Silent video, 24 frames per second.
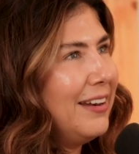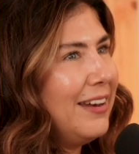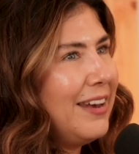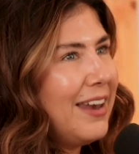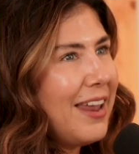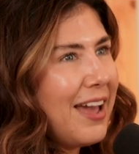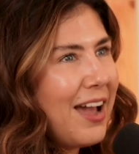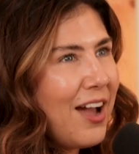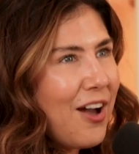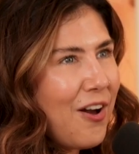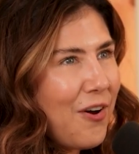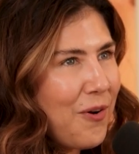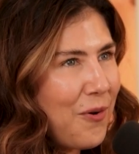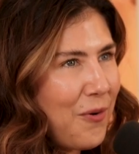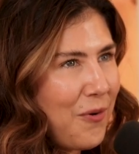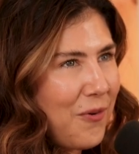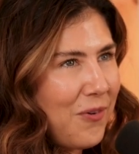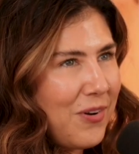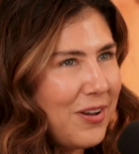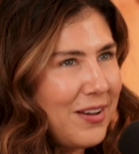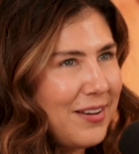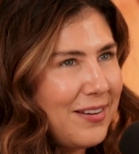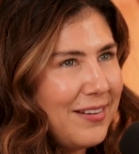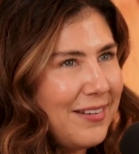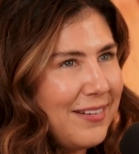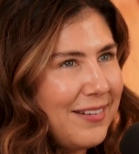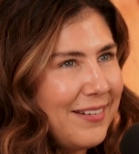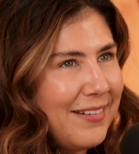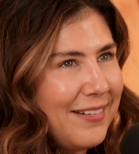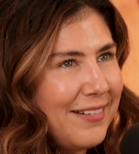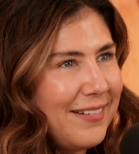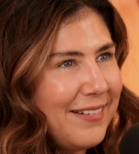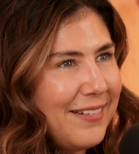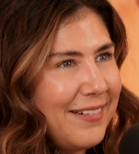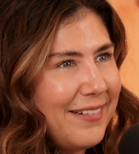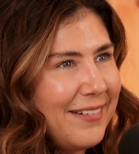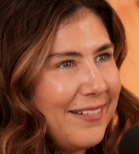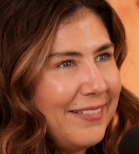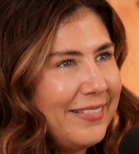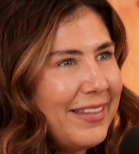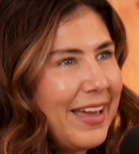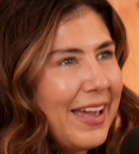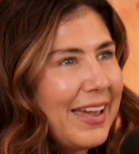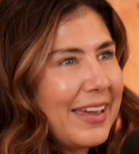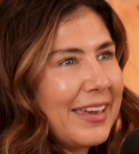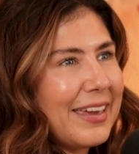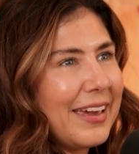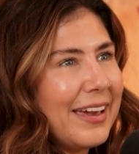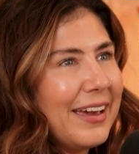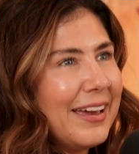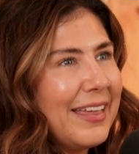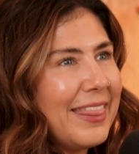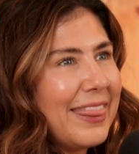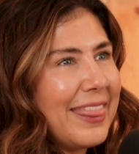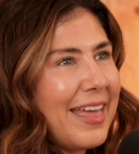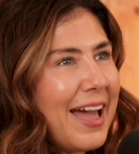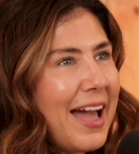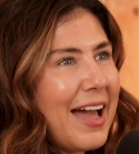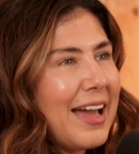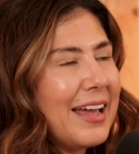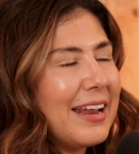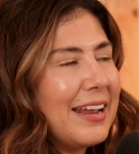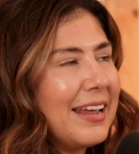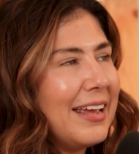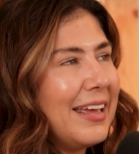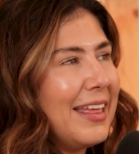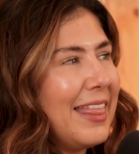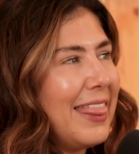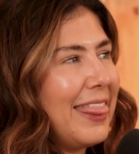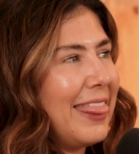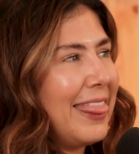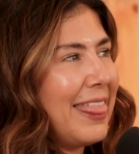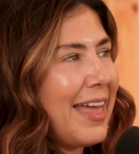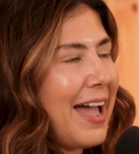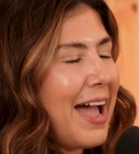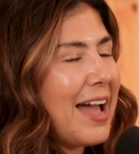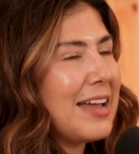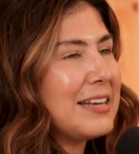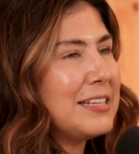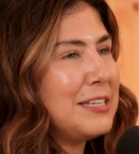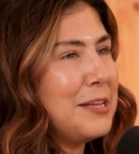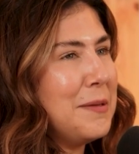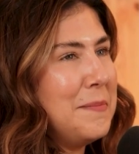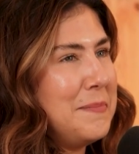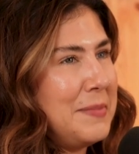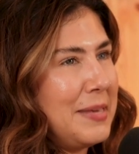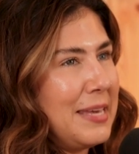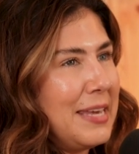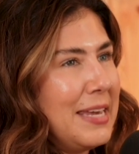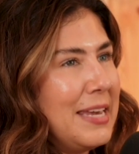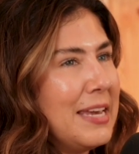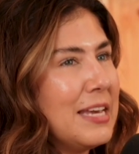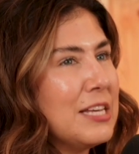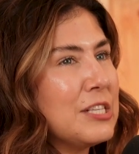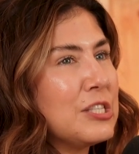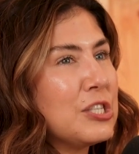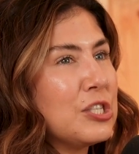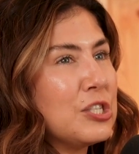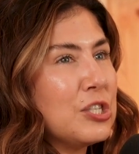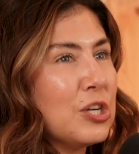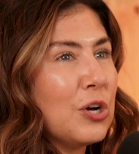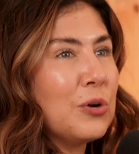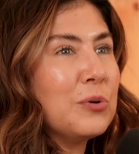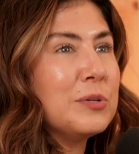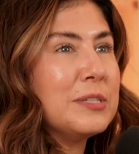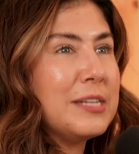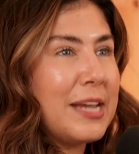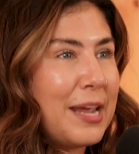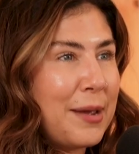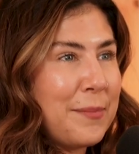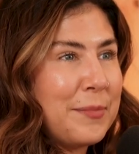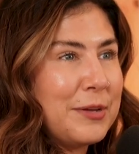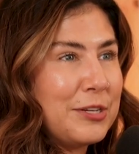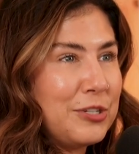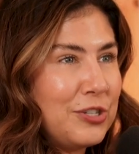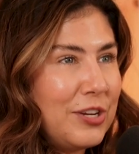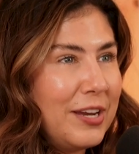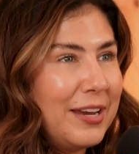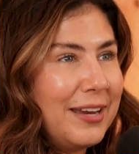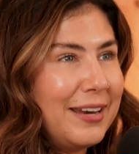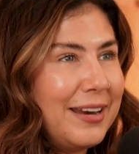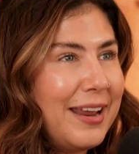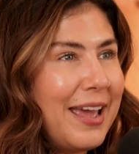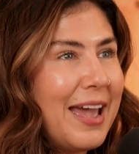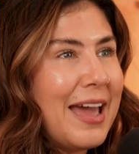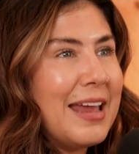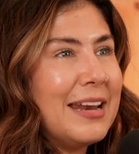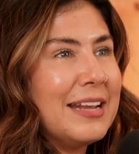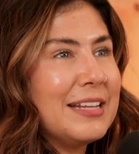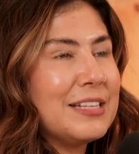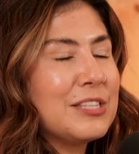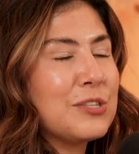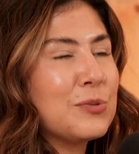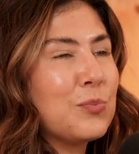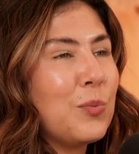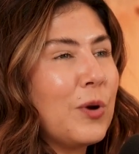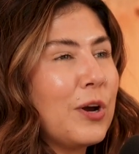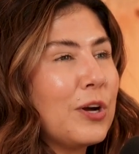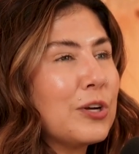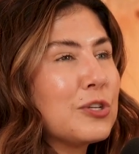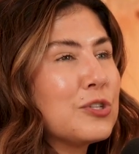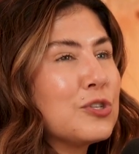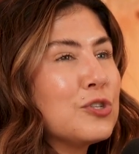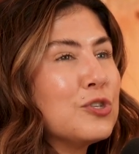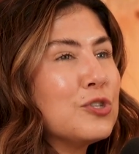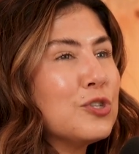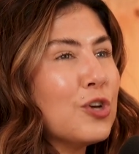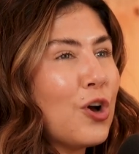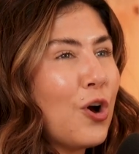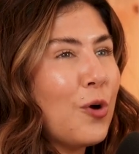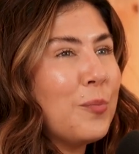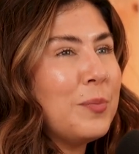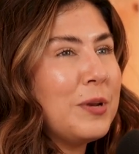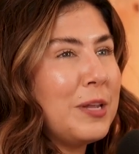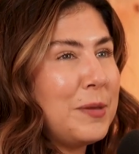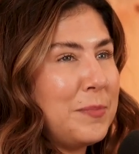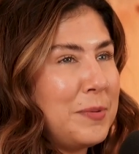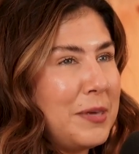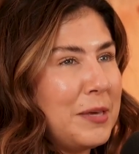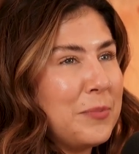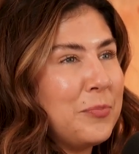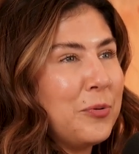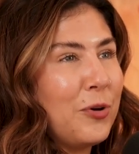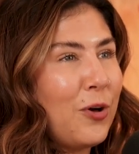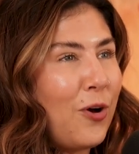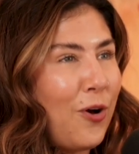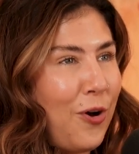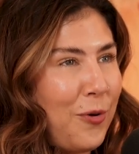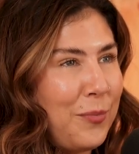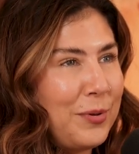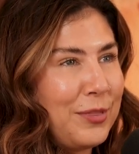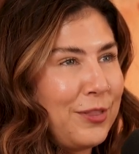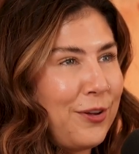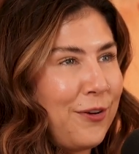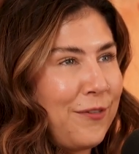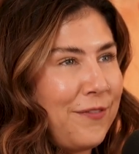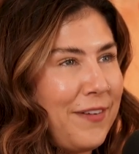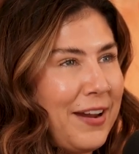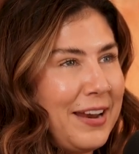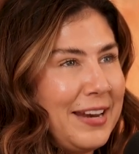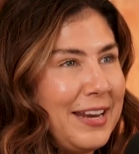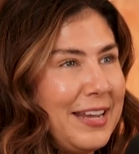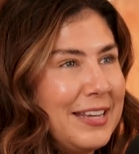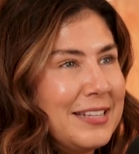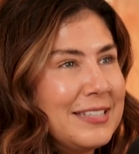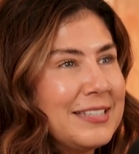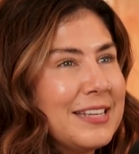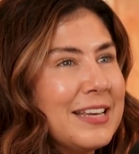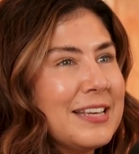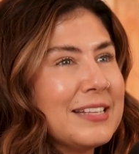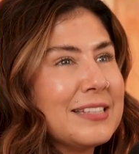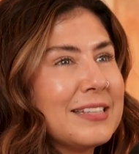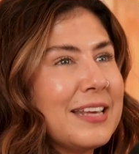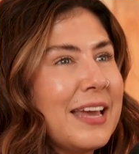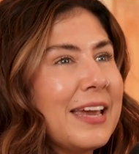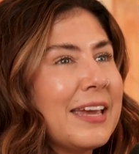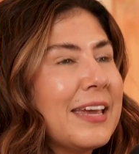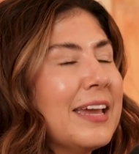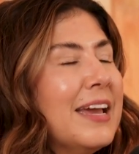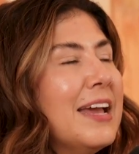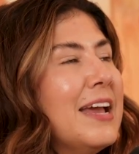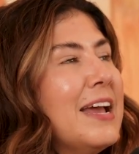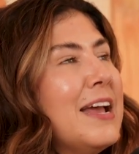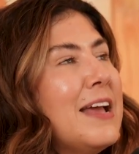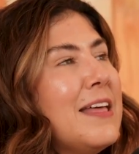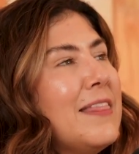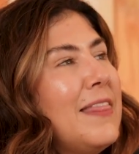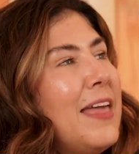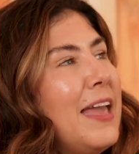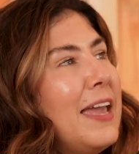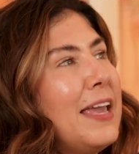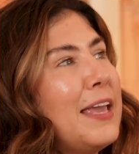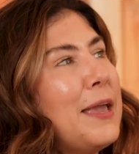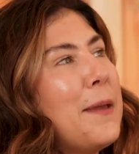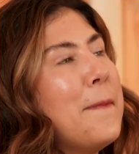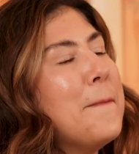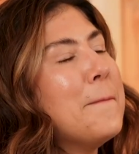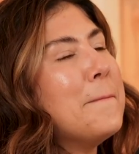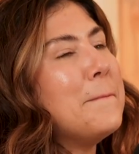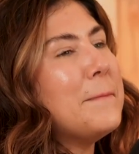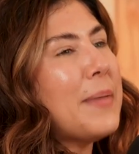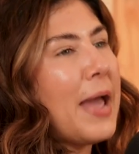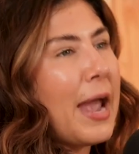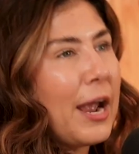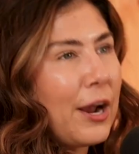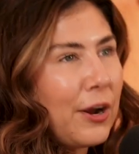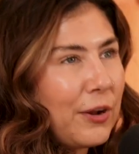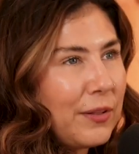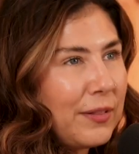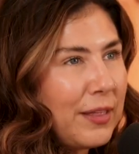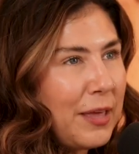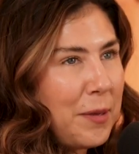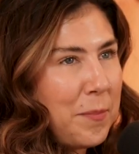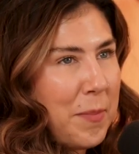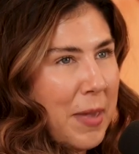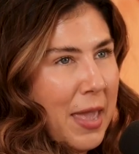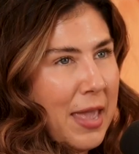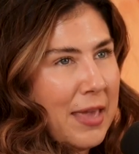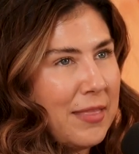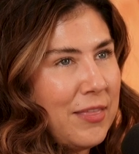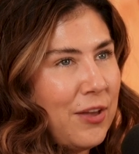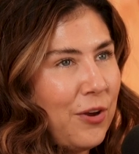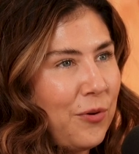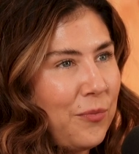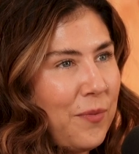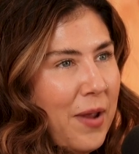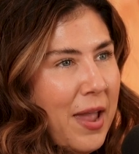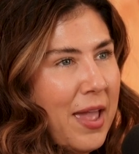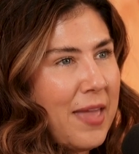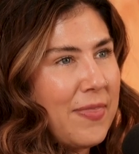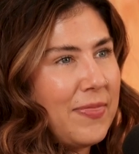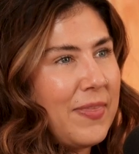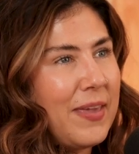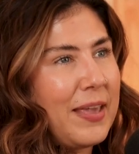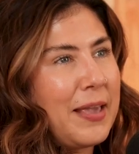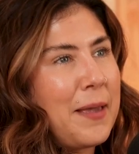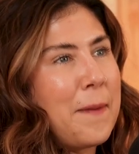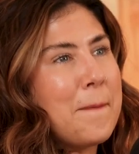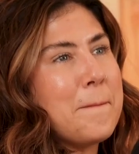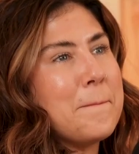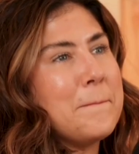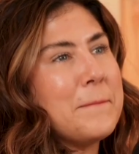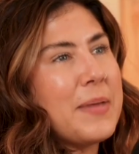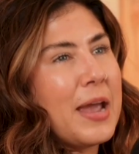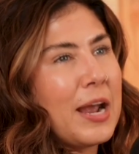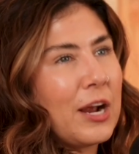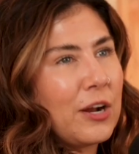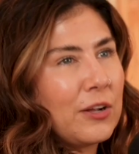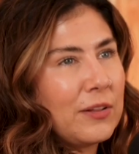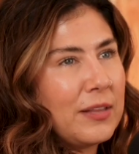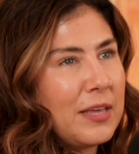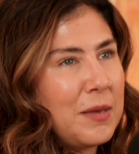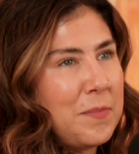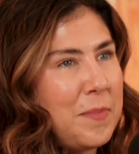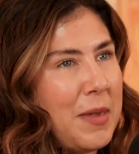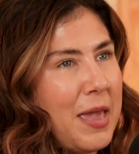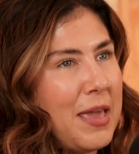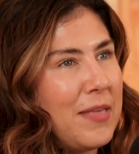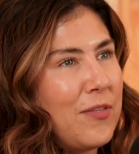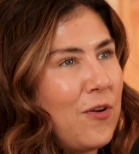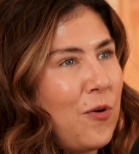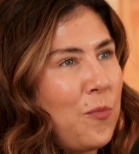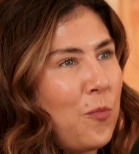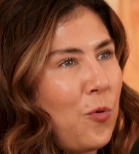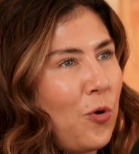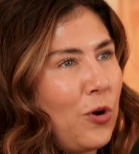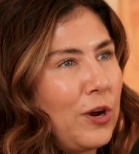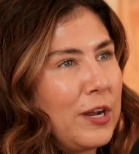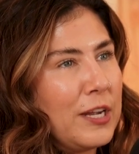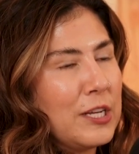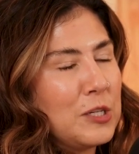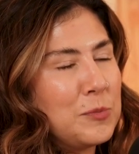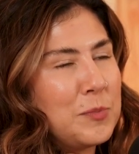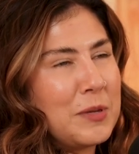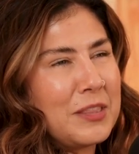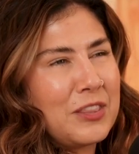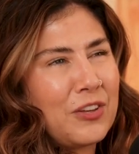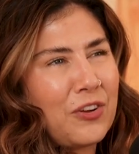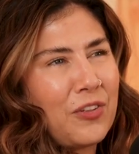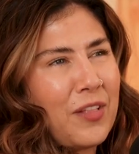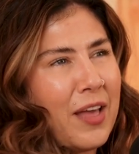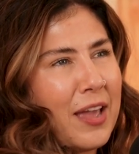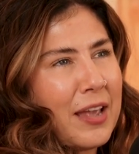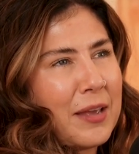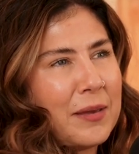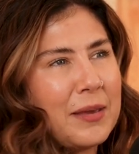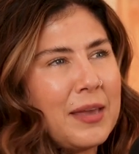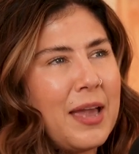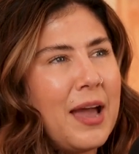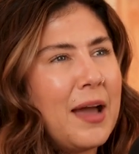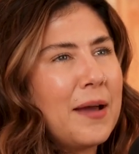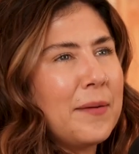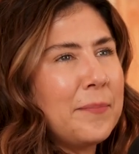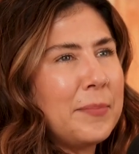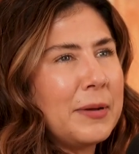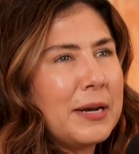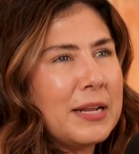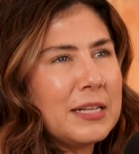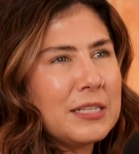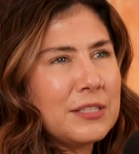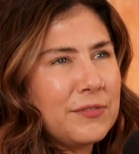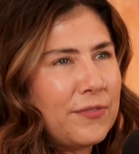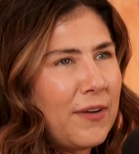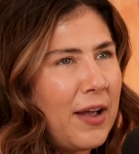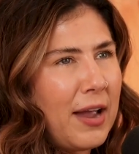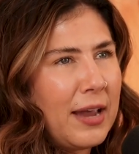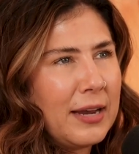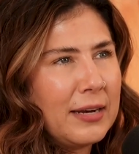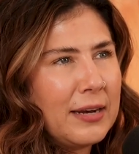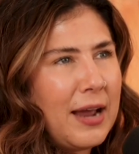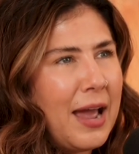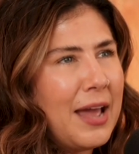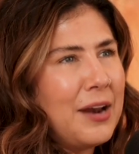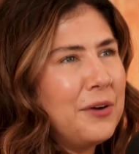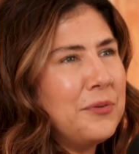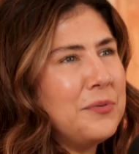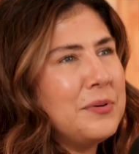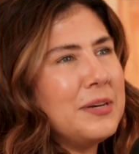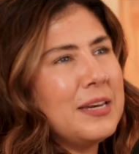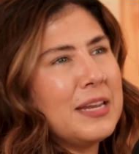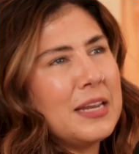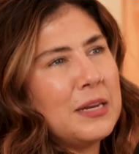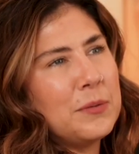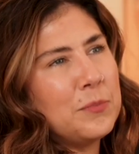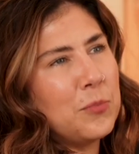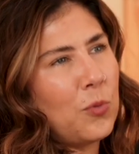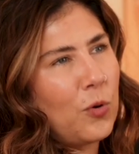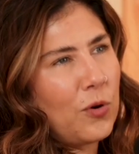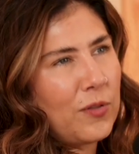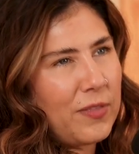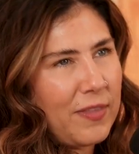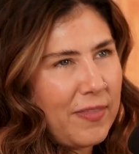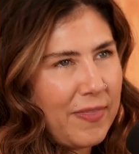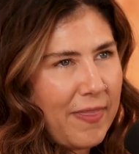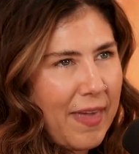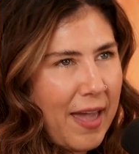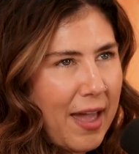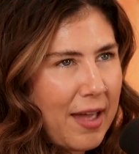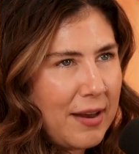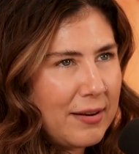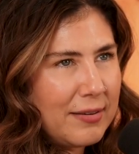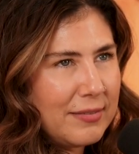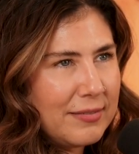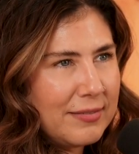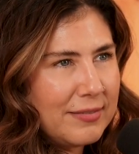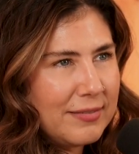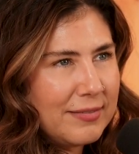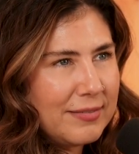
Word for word: no, like that that to me is so damaging. And it's where so many people are with their finances. Like they can barely pay their rent, they can barely pay their mortgage, but they're like, yeah, but it's fine. I don't need more than that.